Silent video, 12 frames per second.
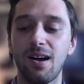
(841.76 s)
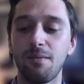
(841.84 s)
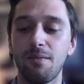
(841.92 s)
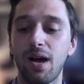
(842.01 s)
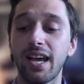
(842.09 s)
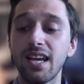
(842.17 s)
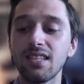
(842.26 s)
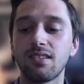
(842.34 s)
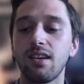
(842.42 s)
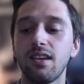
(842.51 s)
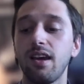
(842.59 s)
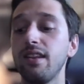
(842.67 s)
Um, I
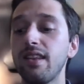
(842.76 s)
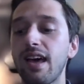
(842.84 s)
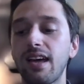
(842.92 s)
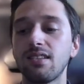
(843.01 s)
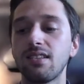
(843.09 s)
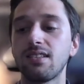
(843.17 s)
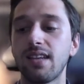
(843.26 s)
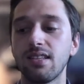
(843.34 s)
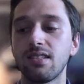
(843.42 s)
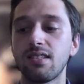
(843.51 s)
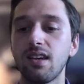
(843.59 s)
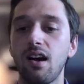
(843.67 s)
guess in that
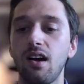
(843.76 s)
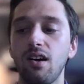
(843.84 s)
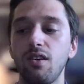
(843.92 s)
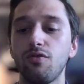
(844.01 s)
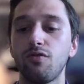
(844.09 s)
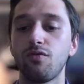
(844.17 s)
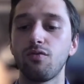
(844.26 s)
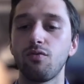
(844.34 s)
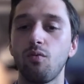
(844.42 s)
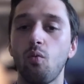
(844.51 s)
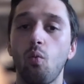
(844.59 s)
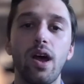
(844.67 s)
sense of
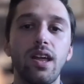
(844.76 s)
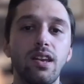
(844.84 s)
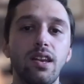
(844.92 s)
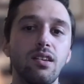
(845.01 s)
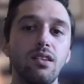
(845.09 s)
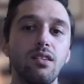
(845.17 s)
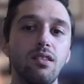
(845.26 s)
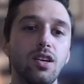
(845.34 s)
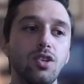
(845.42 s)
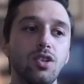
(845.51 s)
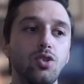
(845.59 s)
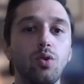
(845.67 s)
when
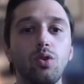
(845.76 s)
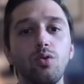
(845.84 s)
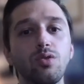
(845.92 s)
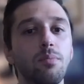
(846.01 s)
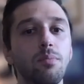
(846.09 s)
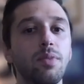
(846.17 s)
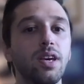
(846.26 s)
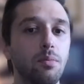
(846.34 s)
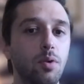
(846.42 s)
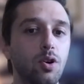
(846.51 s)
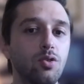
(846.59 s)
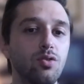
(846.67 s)
to include something in
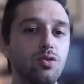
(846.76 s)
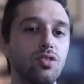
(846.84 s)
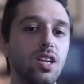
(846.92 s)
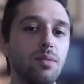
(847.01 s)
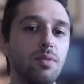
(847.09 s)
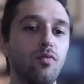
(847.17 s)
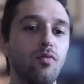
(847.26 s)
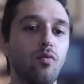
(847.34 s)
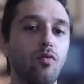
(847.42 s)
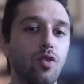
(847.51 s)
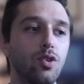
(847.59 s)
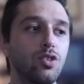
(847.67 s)
the personal
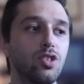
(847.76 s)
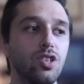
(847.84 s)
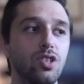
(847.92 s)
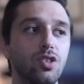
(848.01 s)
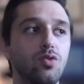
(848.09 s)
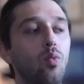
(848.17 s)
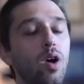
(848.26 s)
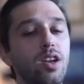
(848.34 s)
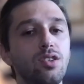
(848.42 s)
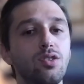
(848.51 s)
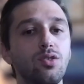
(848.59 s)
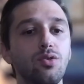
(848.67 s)
statement versus
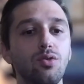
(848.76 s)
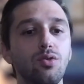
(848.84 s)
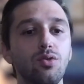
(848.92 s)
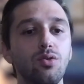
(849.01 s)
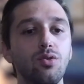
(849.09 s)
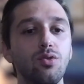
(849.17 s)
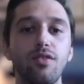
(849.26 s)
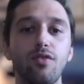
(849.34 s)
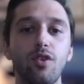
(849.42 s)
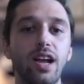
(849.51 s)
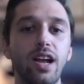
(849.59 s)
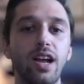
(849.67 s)
when to save it
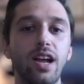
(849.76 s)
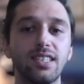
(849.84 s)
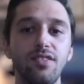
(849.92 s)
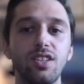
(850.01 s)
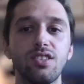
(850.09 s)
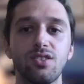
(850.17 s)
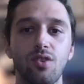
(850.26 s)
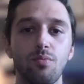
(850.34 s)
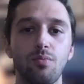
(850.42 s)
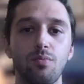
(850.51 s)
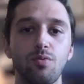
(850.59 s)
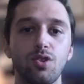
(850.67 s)
for an activities
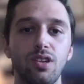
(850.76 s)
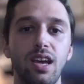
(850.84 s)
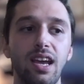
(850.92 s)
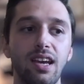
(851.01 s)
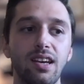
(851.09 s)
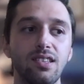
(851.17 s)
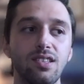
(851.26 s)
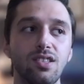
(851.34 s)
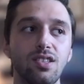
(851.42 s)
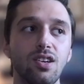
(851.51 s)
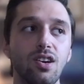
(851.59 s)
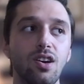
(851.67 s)
description
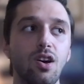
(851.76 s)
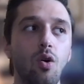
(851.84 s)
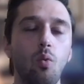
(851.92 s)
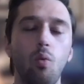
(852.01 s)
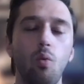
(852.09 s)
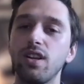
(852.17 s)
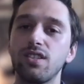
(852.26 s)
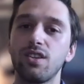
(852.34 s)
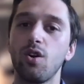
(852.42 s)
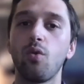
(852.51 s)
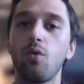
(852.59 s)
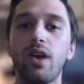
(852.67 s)
and when
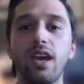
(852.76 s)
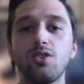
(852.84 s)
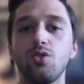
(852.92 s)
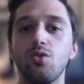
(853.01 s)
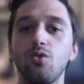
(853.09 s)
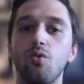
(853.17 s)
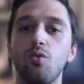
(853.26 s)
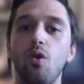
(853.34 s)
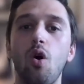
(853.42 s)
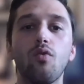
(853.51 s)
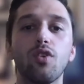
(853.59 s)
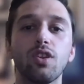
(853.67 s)
is it okay
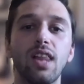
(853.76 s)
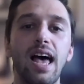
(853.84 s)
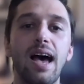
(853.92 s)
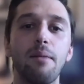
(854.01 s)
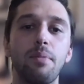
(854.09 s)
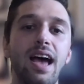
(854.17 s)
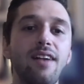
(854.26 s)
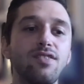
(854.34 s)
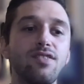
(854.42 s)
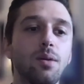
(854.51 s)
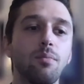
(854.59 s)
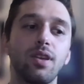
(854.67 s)
to overlap and
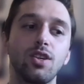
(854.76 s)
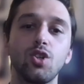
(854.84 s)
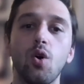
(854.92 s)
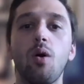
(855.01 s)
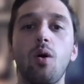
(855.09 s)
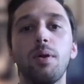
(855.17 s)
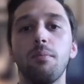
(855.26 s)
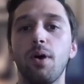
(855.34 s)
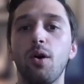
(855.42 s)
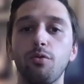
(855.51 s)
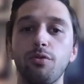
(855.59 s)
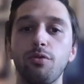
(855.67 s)
have something show up in
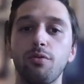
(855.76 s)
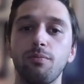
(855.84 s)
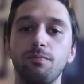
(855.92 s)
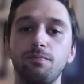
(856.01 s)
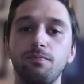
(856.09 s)
both